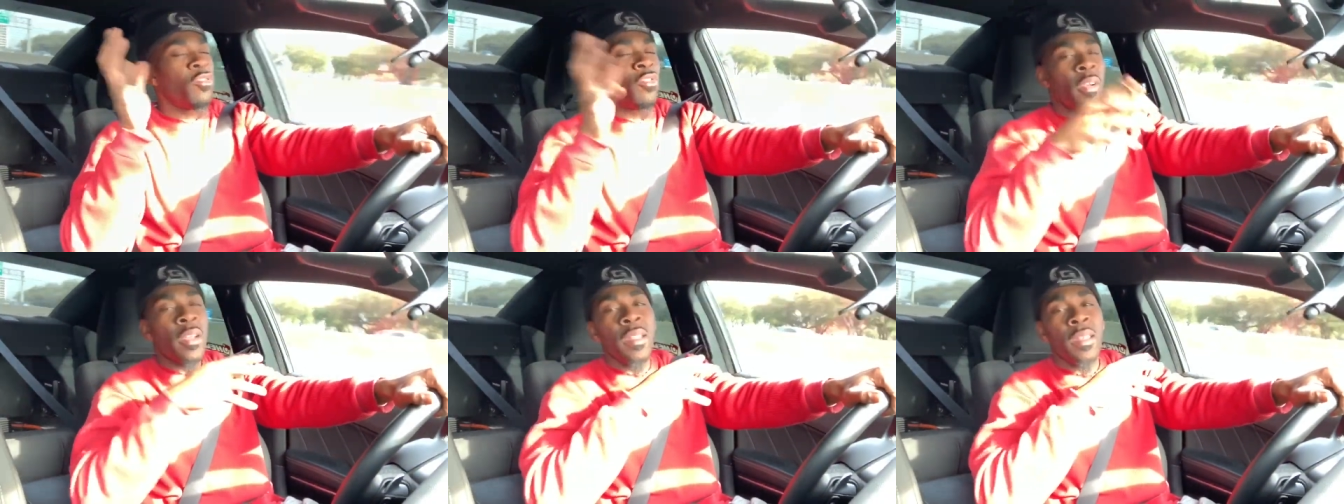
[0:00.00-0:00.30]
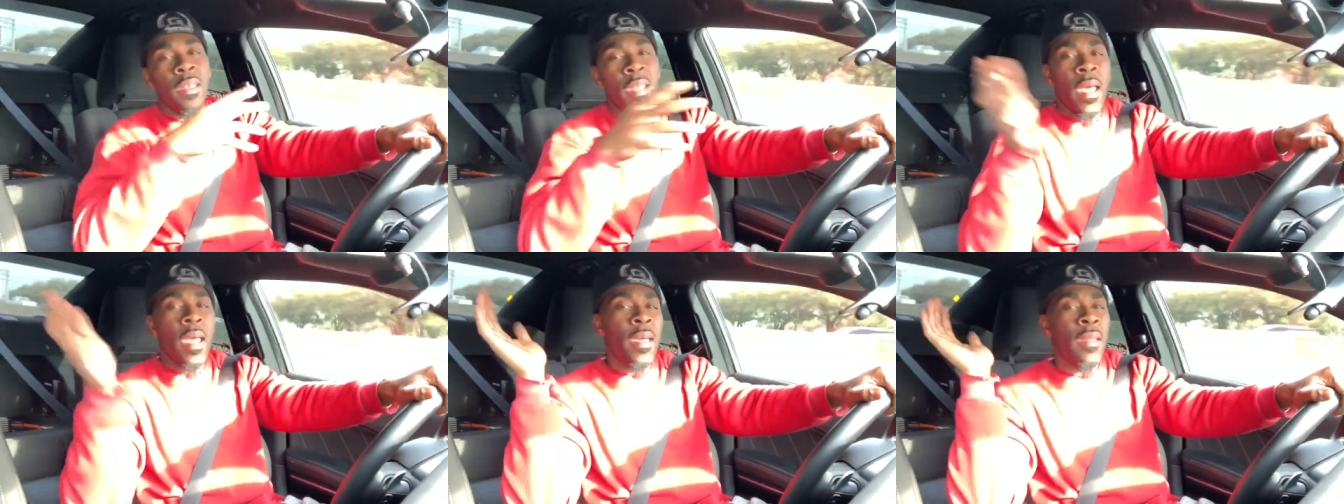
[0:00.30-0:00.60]

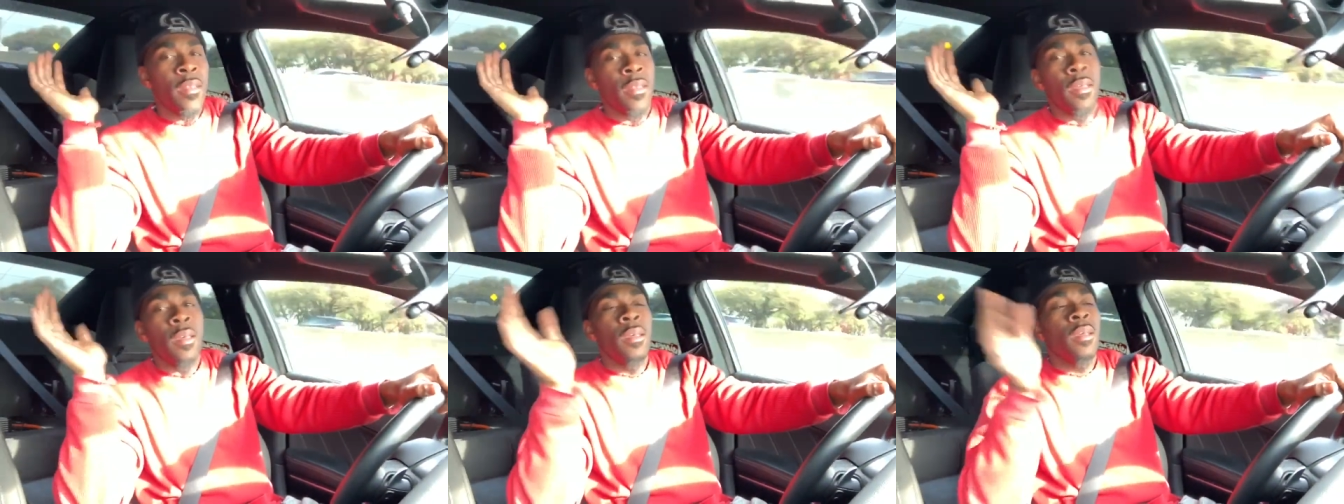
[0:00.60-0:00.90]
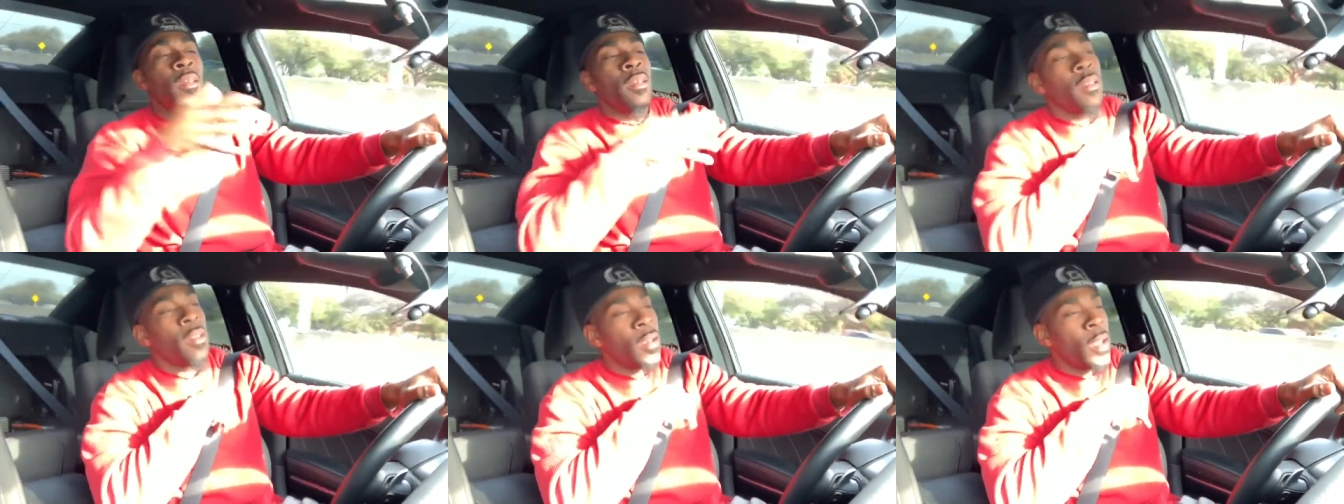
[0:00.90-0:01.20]
straightened out
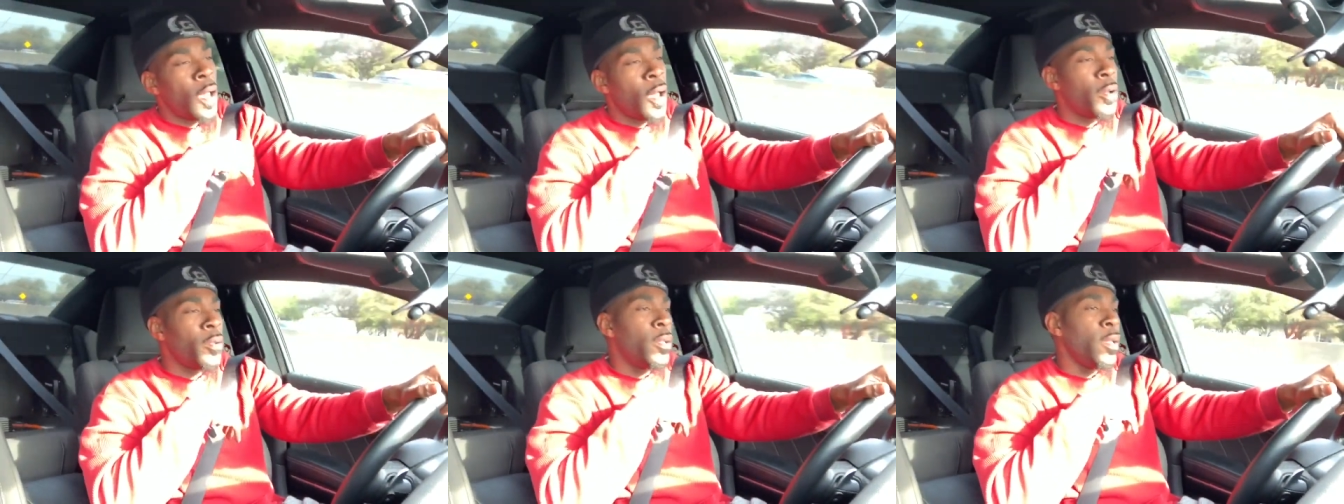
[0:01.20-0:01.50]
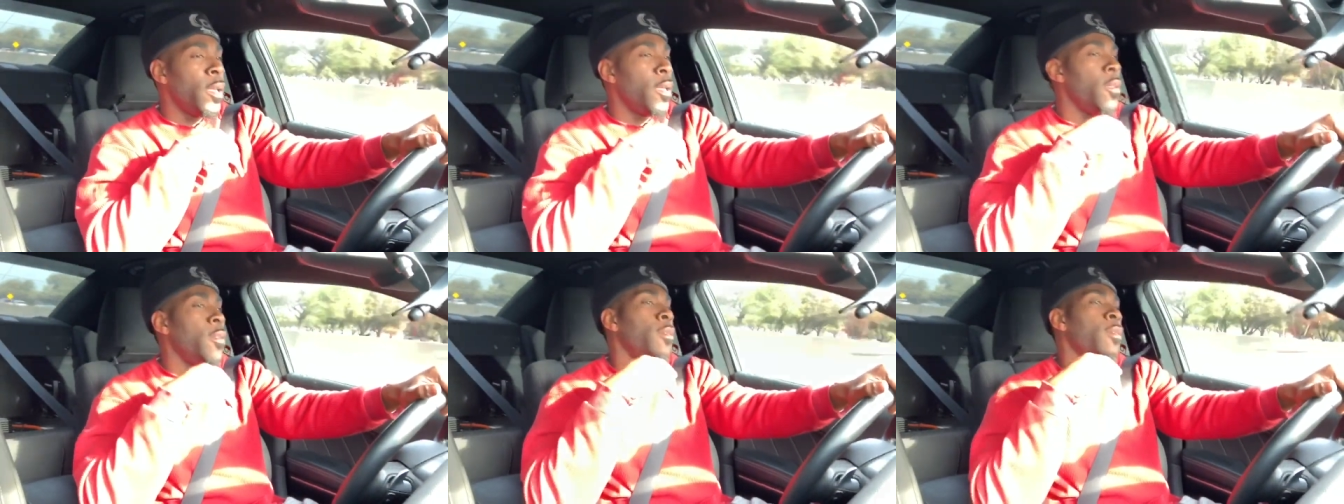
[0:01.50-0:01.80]
and all
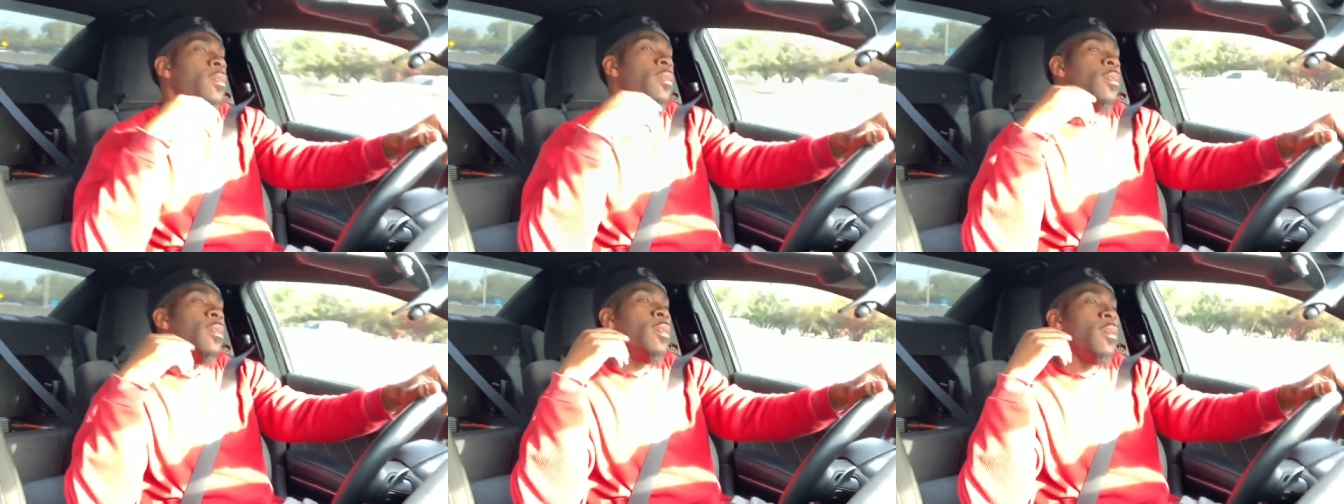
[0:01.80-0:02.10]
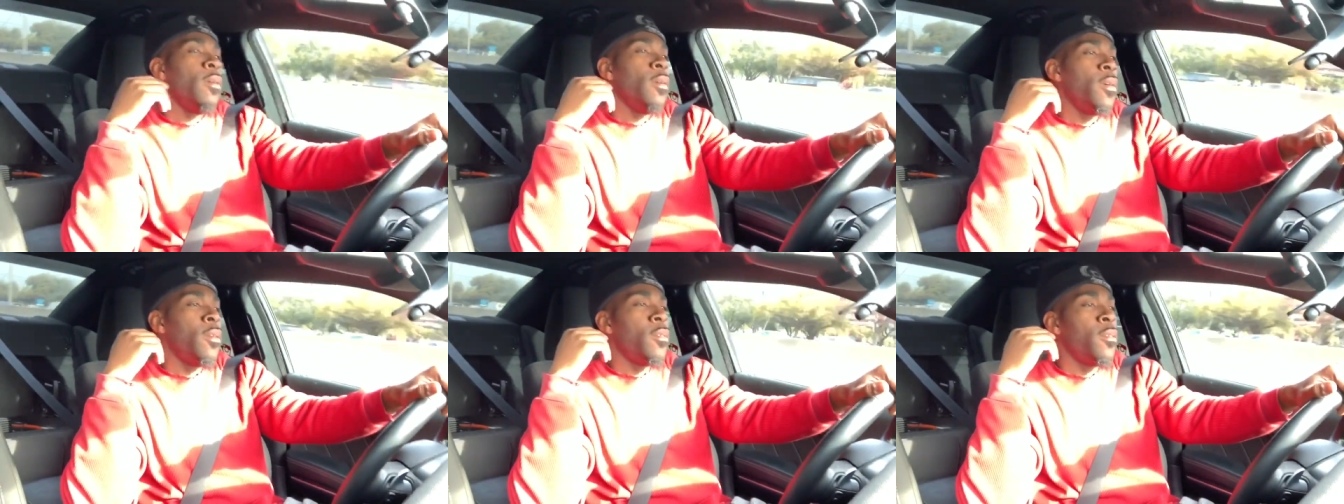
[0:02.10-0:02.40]
that.
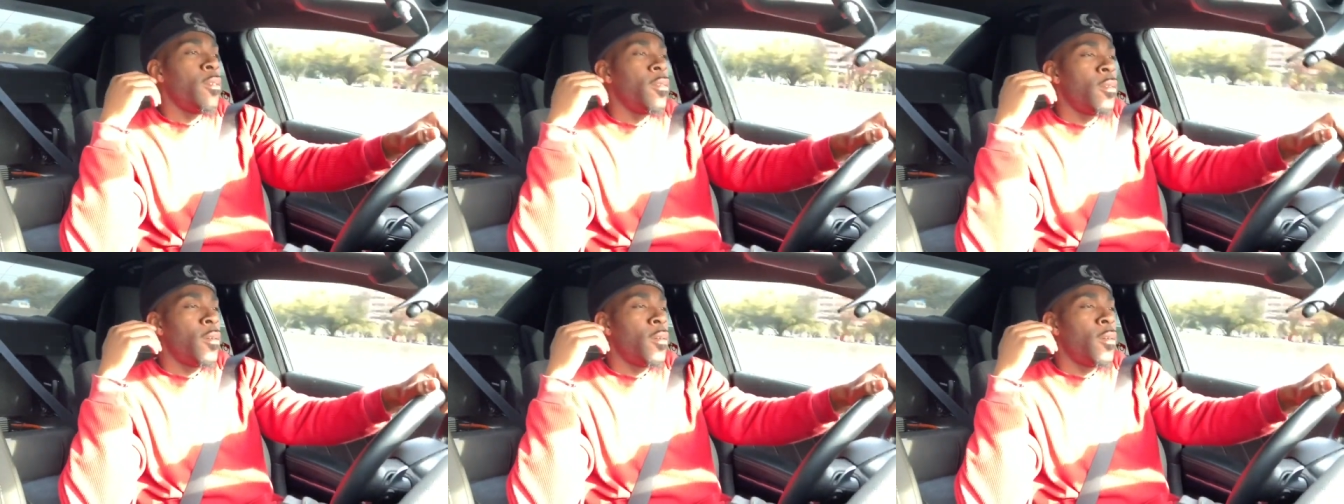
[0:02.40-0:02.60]
And